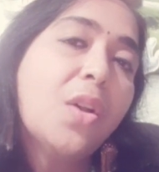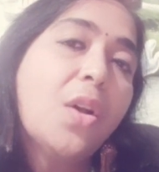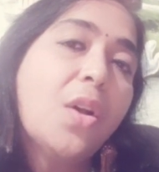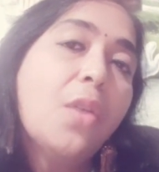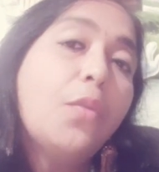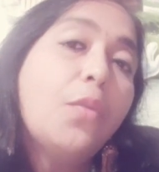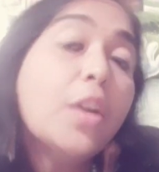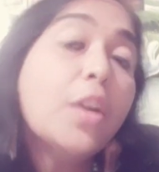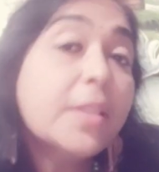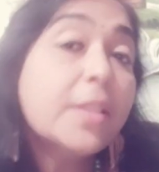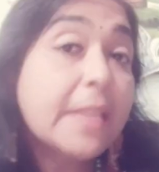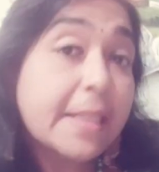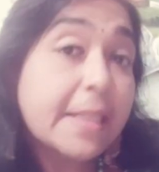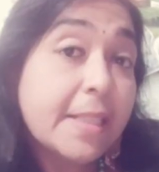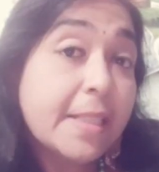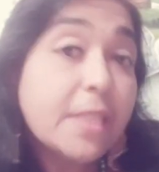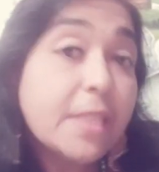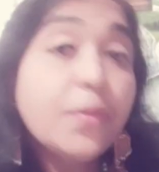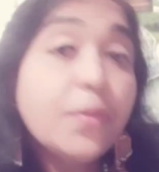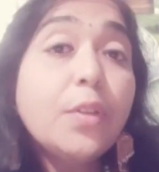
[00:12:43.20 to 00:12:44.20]
For
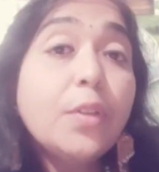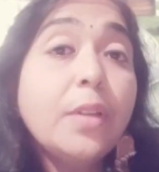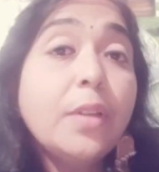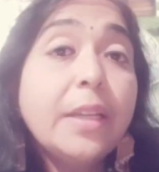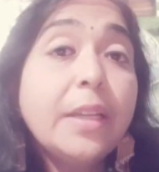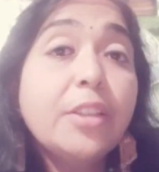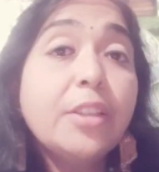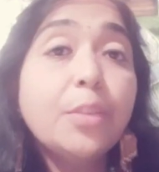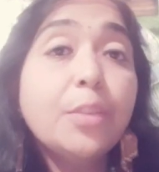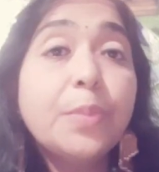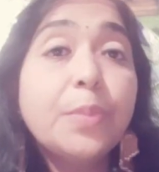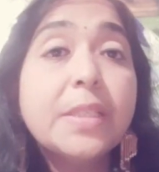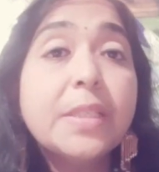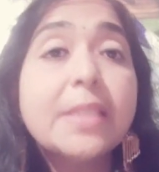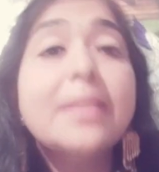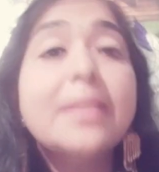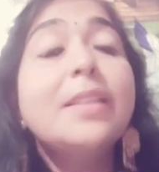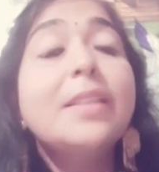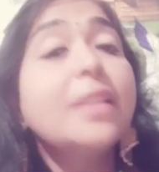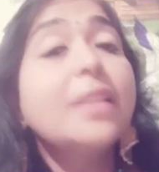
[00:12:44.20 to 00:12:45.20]
successful
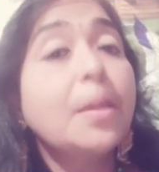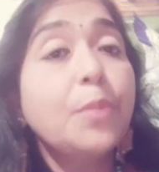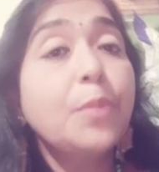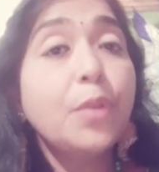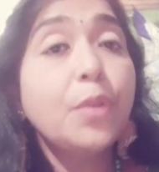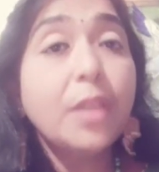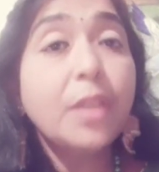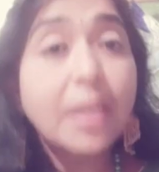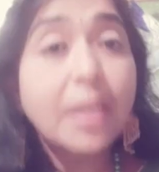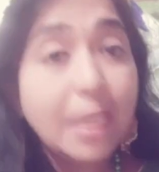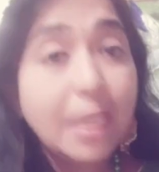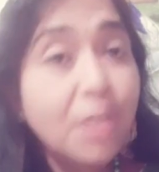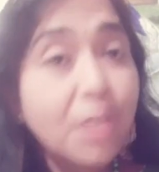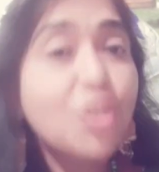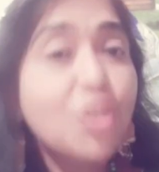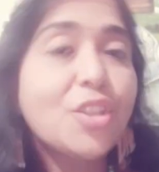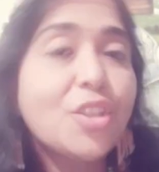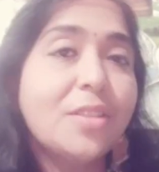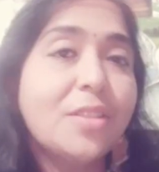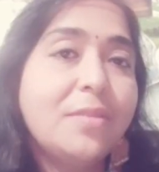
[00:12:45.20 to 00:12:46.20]
interpersonal
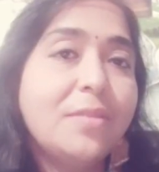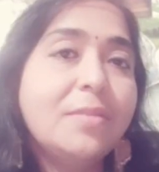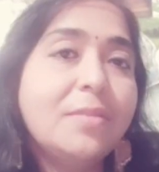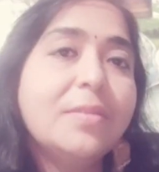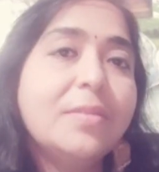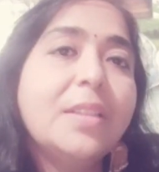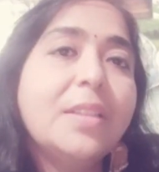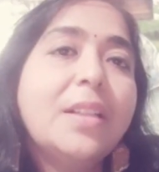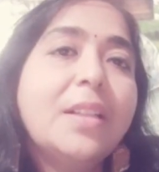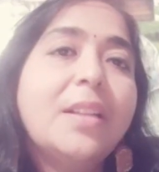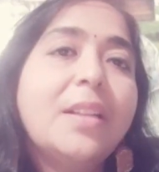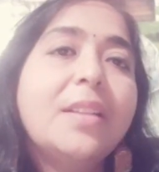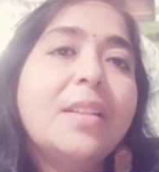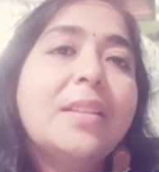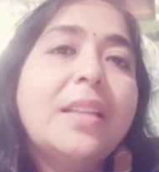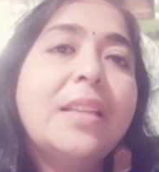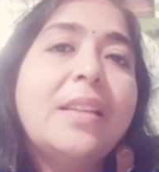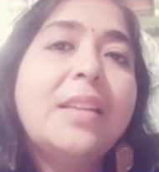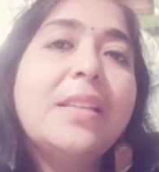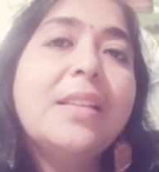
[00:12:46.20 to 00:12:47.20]
communication,
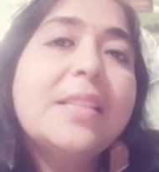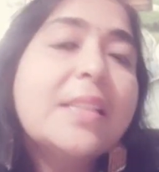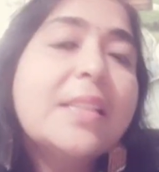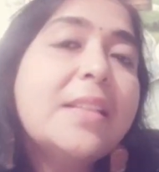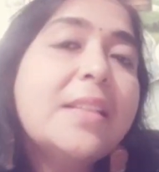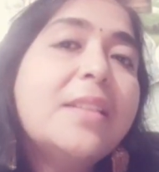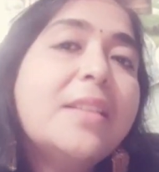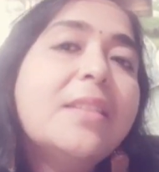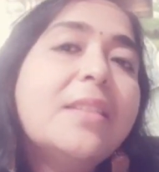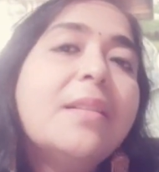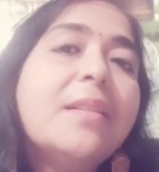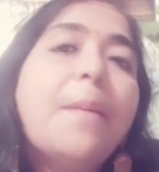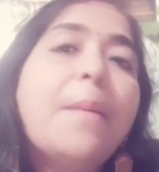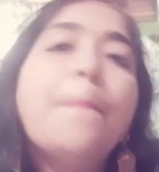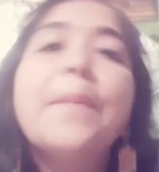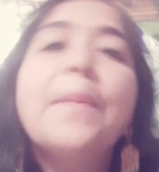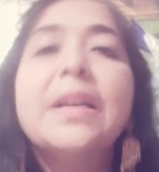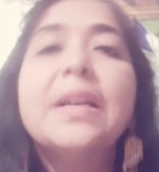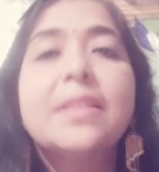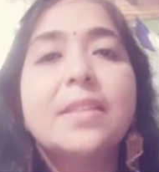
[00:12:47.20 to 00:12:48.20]
the listener
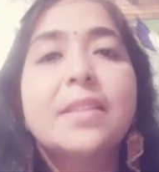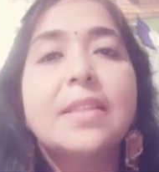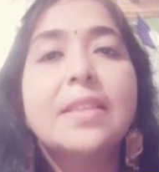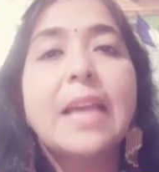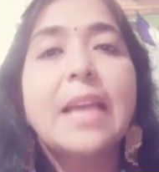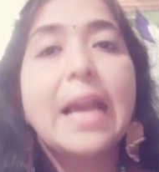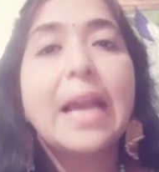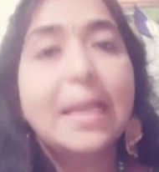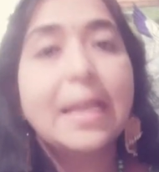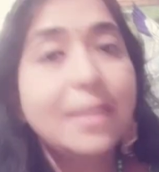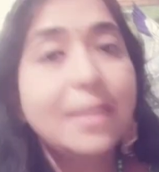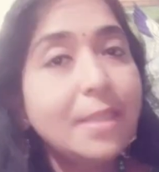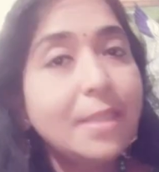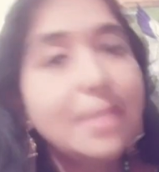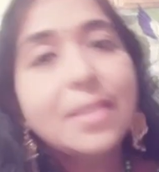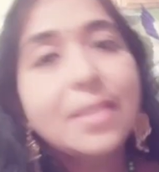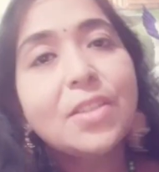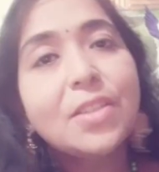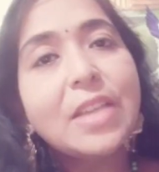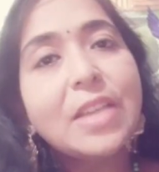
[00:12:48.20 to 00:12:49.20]
must
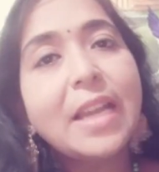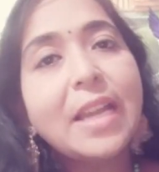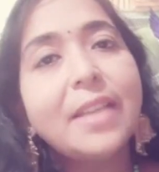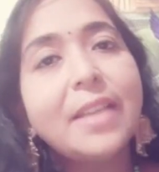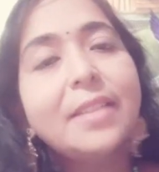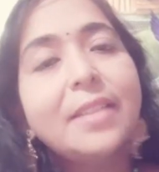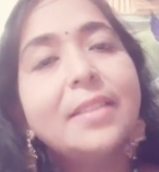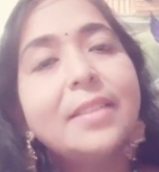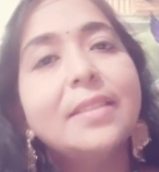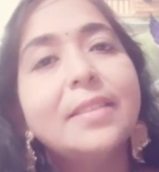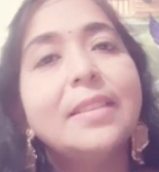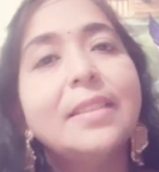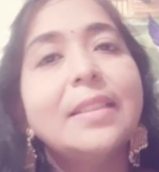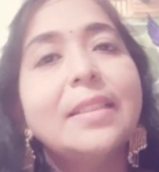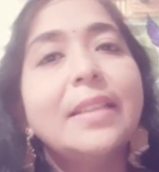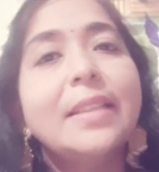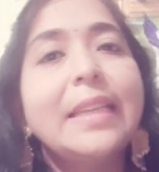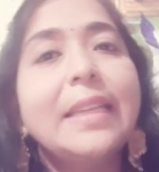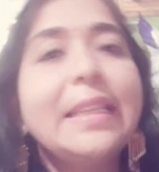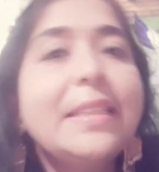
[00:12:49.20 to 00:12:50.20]
understand the
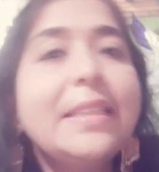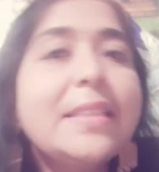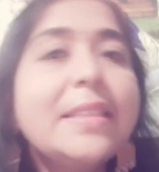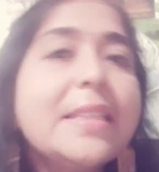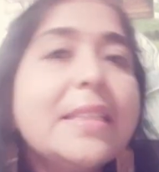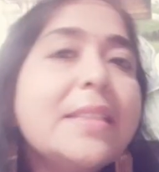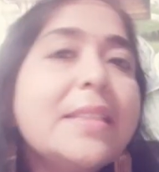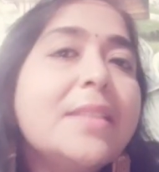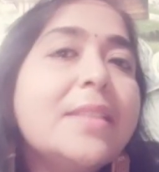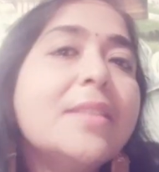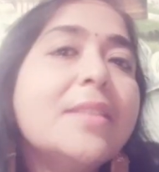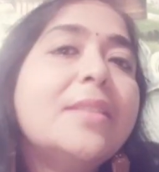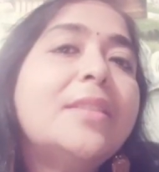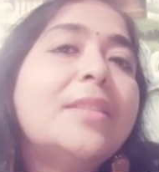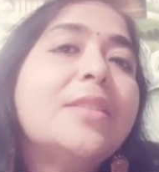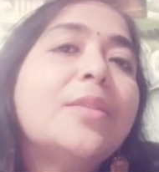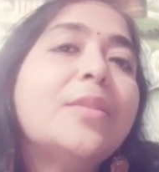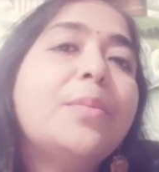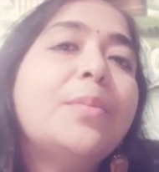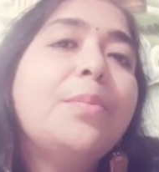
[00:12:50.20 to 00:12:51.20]

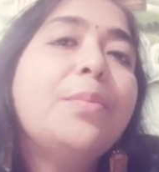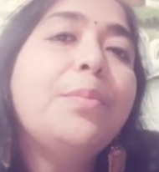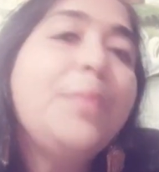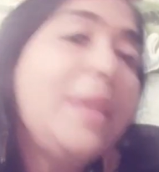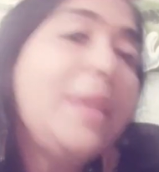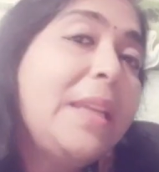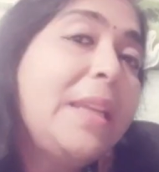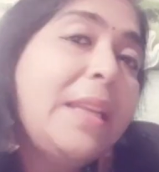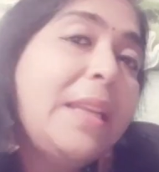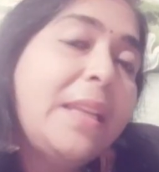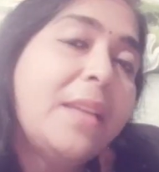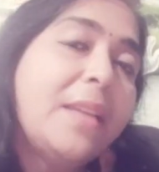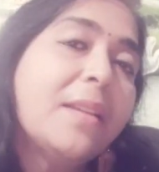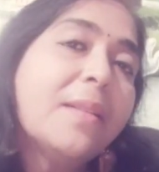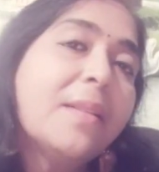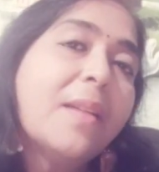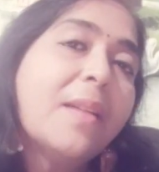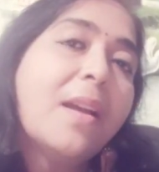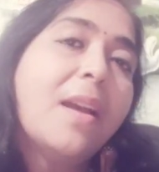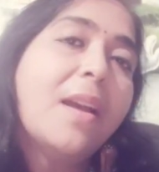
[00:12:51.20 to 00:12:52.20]
intended meaning
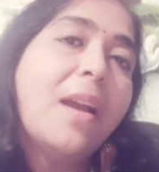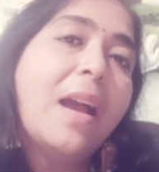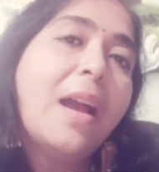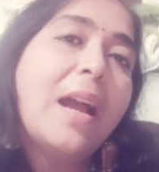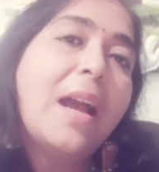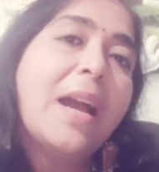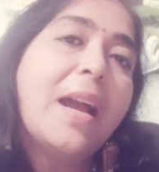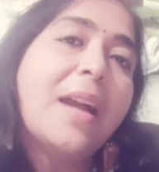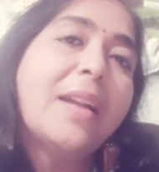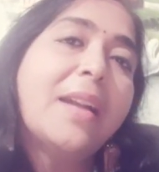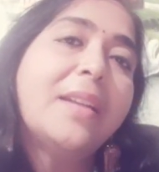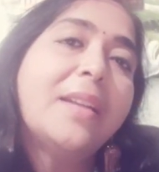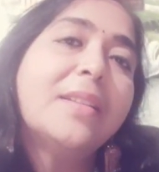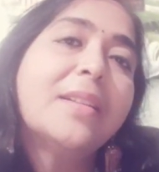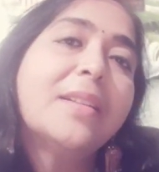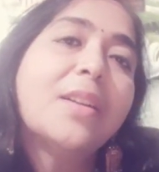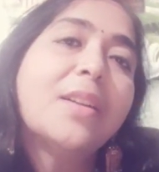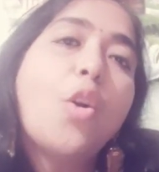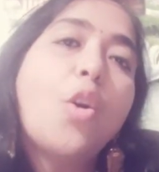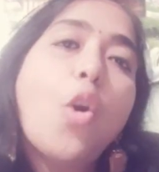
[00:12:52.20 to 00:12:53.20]
and
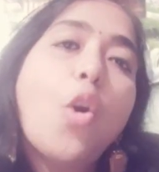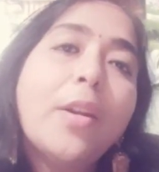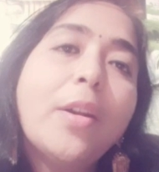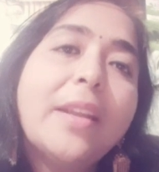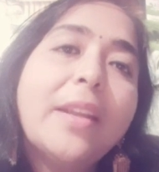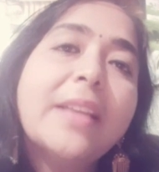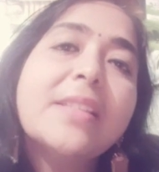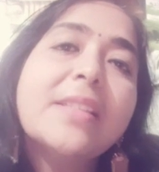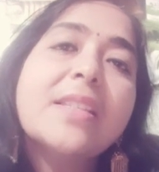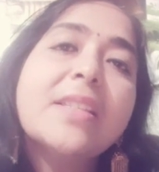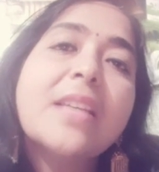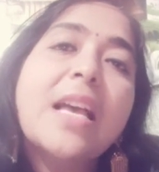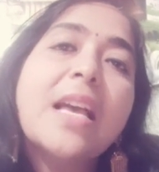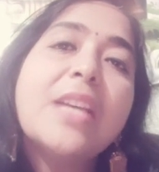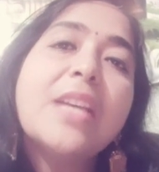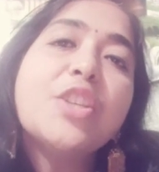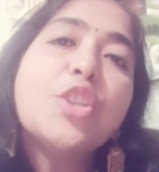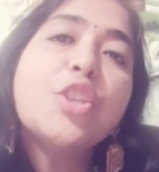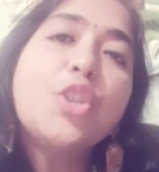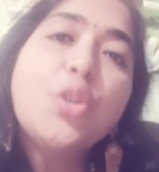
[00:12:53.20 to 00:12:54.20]
the context
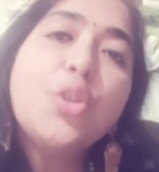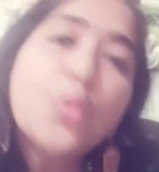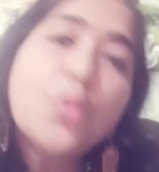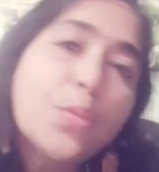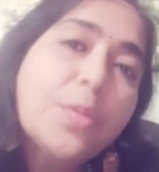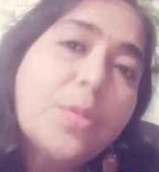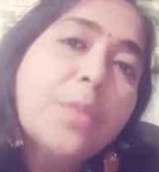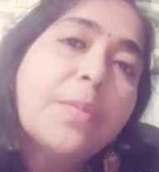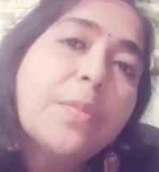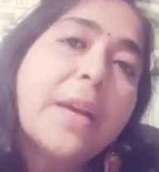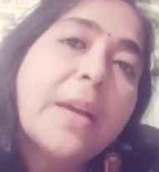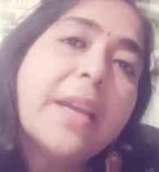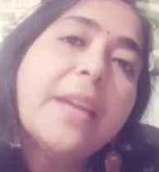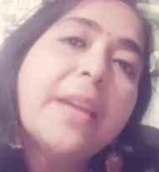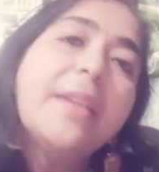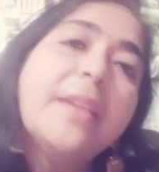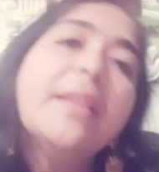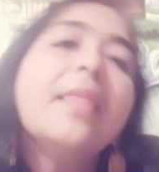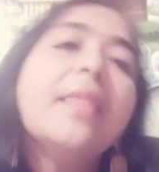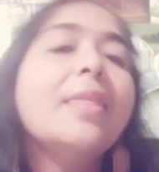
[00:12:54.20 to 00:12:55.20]
assumed by
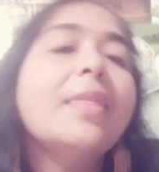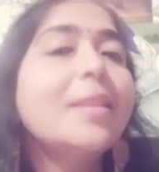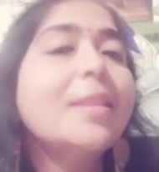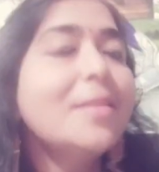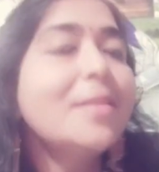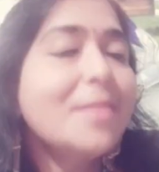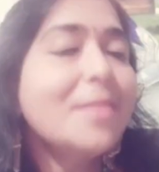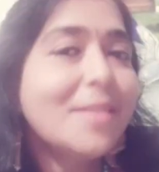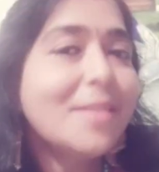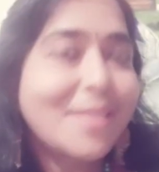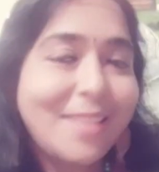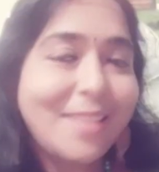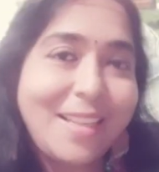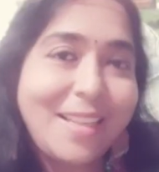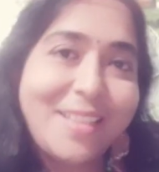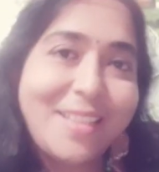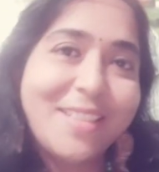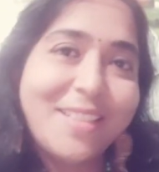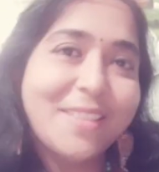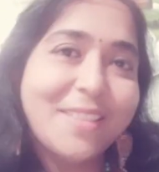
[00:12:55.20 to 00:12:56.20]
the
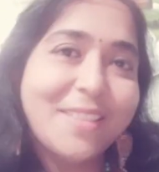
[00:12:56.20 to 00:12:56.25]
sender.